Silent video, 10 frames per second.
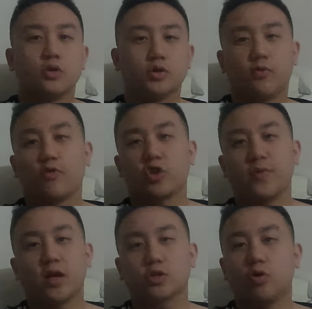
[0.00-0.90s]
So before it could be
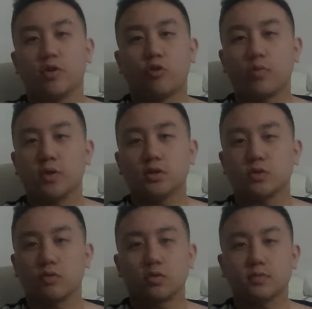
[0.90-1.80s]
like Tony Robbins
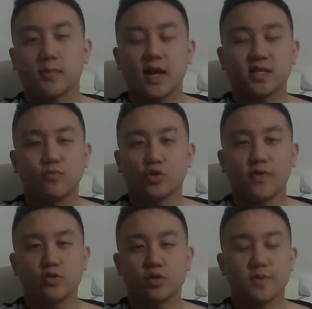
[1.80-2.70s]
or some classic
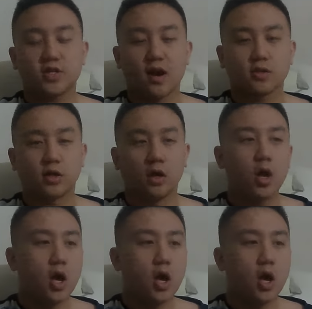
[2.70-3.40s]
motivational speech character.